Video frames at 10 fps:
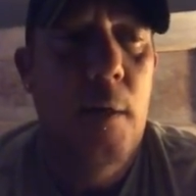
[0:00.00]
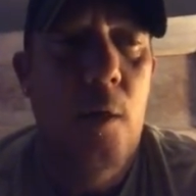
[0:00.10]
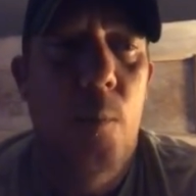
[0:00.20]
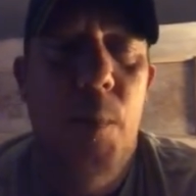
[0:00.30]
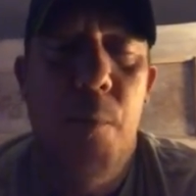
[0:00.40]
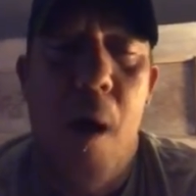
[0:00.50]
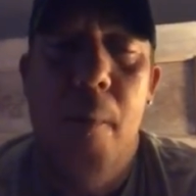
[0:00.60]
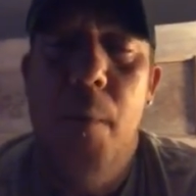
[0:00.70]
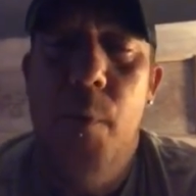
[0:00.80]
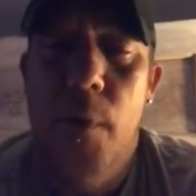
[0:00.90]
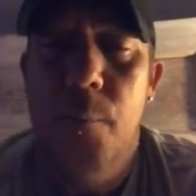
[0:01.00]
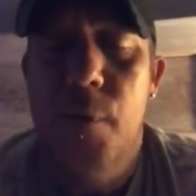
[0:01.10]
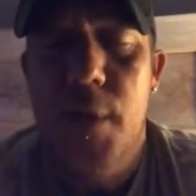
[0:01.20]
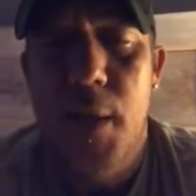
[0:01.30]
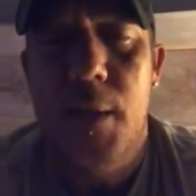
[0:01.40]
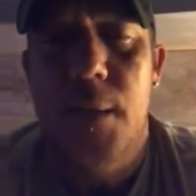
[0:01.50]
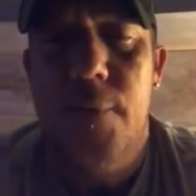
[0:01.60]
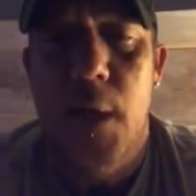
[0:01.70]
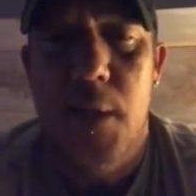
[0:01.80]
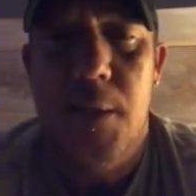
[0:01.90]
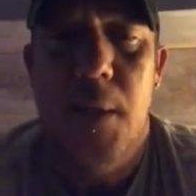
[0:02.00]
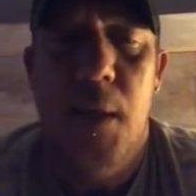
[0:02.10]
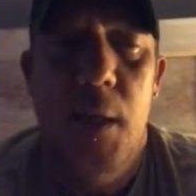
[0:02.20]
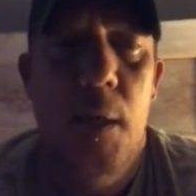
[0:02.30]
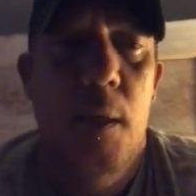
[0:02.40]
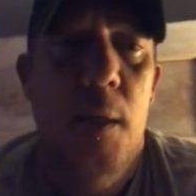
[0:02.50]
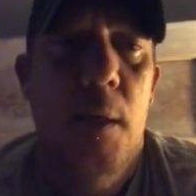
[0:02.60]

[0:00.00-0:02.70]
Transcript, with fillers: he'll be probably put in protective custody.